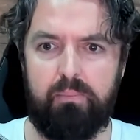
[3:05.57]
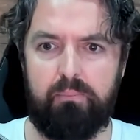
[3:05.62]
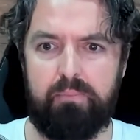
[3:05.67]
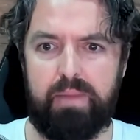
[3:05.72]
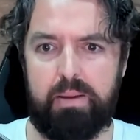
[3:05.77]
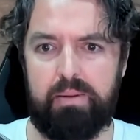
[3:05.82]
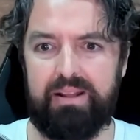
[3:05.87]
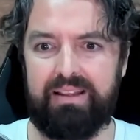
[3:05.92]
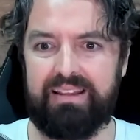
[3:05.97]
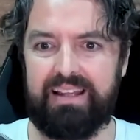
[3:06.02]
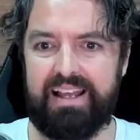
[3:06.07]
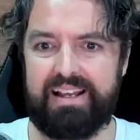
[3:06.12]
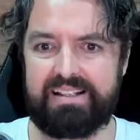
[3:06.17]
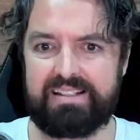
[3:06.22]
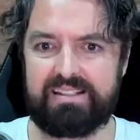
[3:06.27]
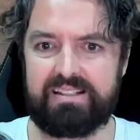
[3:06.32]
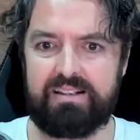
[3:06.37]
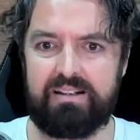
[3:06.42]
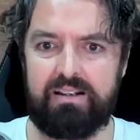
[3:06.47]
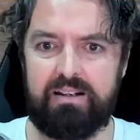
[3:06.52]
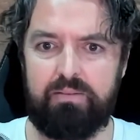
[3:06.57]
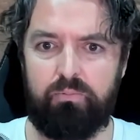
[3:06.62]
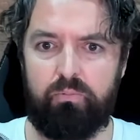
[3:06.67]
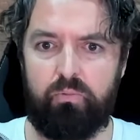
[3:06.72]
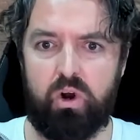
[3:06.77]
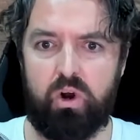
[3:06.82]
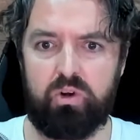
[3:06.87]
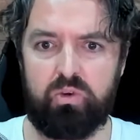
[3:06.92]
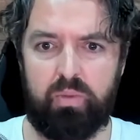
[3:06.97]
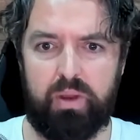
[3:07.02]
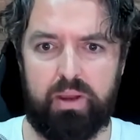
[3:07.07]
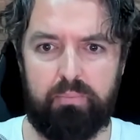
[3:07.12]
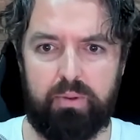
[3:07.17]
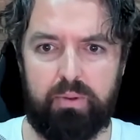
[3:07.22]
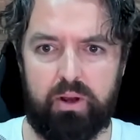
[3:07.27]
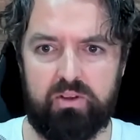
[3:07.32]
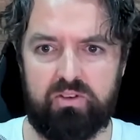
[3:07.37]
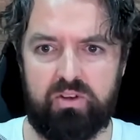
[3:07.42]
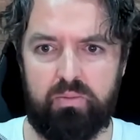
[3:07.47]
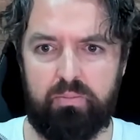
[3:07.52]
maybe less roles being
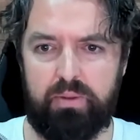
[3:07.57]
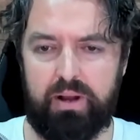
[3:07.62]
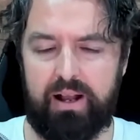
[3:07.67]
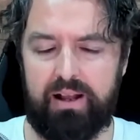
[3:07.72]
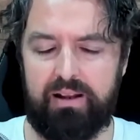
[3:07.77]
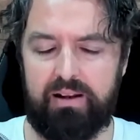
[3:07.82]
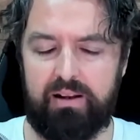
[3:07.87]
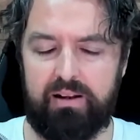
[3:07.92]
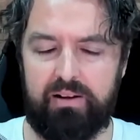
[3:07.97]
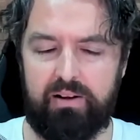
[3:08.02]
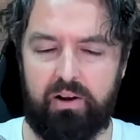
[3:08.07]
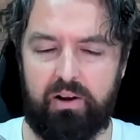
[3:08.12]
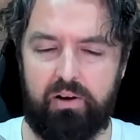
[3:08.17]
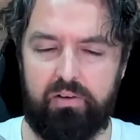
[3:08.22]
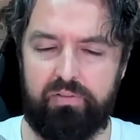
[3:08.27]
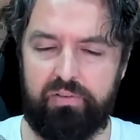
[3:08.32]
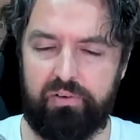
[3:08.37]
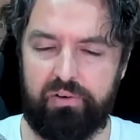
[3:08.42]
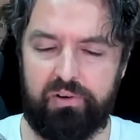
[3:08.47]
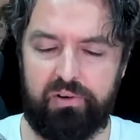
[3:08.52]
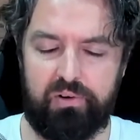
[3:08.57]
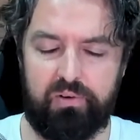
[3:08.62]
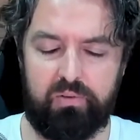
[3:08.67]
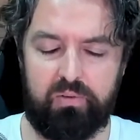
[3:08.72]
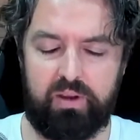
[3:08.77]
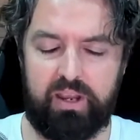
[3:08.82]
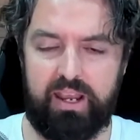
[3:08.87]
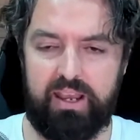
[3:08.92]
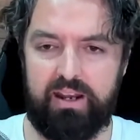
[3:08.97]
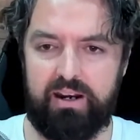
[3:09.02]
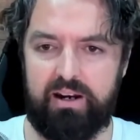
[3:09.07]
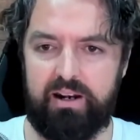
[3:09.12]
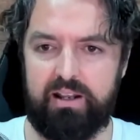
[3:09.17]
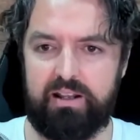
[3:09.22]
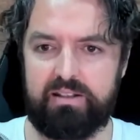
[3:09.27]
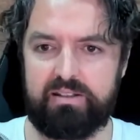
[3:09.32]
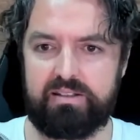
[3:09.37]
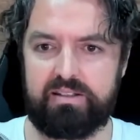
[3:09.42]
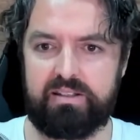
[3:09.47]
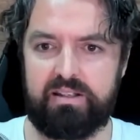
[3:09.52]
posted, but overall,
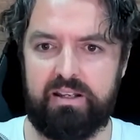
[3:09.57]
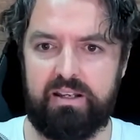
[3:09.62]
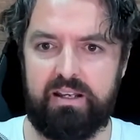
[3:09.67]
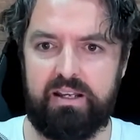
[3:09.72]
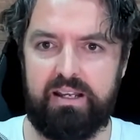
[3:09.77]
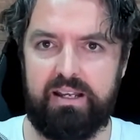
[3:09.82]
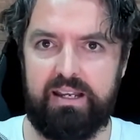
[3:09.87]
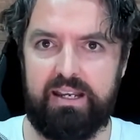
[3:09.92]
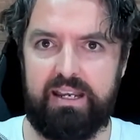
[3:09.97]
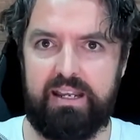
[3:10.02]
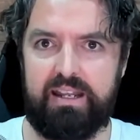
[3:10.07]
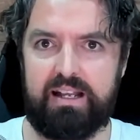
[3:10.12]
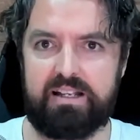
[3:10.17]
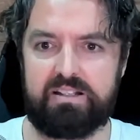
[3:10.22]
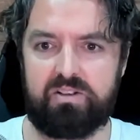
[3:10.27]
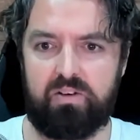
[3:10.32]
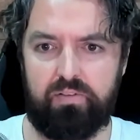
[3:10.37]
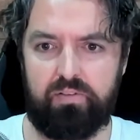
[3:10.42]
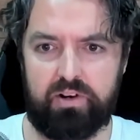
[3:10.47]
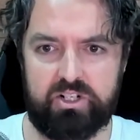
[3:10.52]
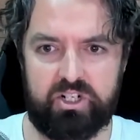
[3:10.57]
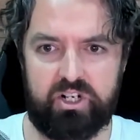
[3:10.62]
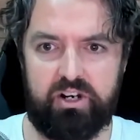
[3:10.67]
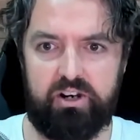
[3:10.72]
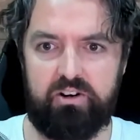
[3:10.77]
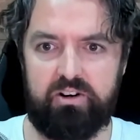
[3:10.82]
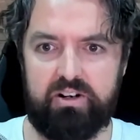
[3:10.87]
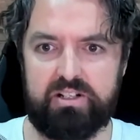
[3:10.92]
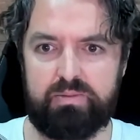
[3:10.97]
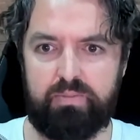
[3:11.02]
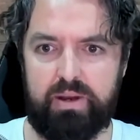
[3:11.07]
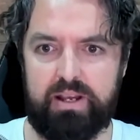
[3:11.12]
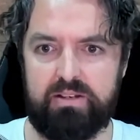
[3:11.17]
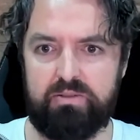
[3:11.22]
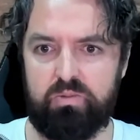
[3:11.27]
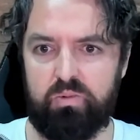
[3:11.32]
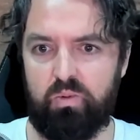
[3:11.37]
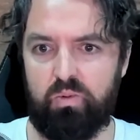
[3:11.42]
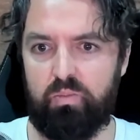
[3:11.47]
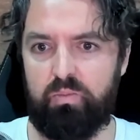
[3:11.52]
candidates in that software engineering
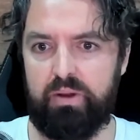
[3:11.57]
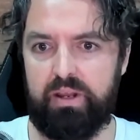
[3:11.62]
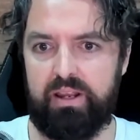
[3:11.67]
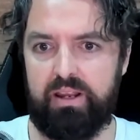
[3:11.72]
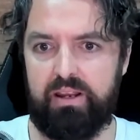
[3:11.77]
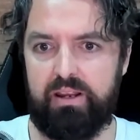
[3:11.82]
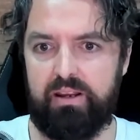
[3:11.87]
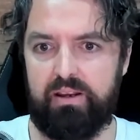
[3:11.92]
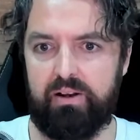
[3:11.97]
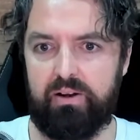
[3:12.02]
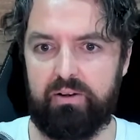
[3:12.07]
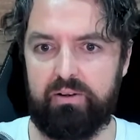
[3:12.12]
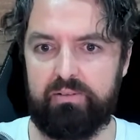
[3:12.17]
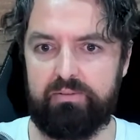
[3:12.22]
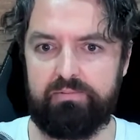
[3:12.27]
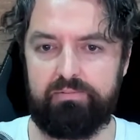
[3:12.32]
space will be